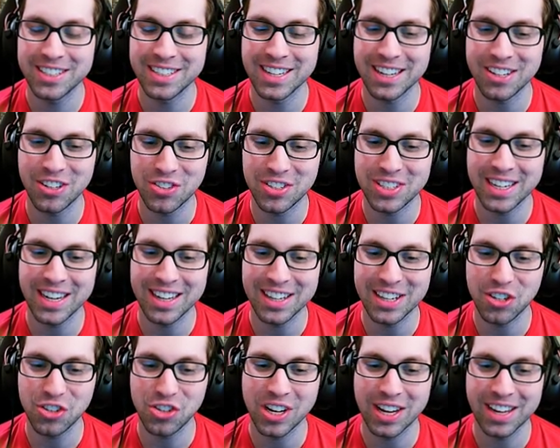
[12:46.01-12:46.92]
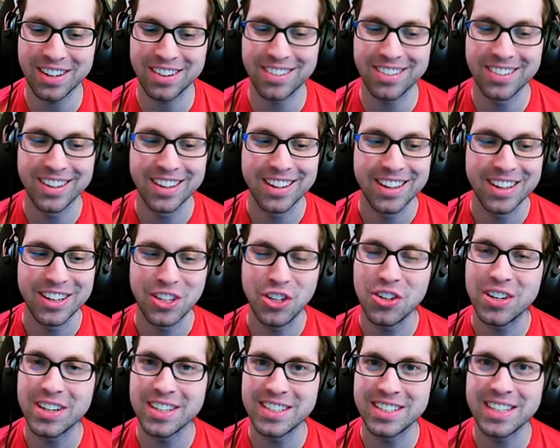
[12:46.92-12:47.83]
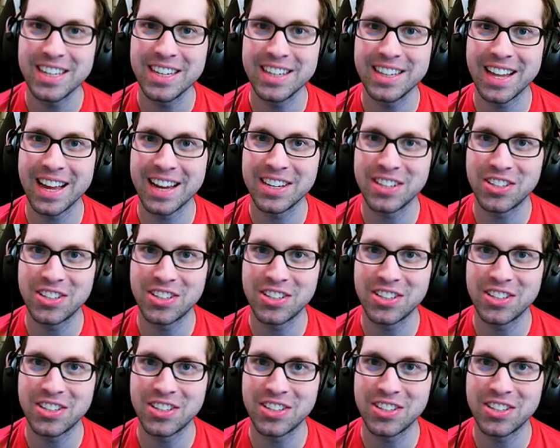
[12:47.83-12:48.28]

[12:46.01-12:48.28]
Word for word: that you see on the channel you can see that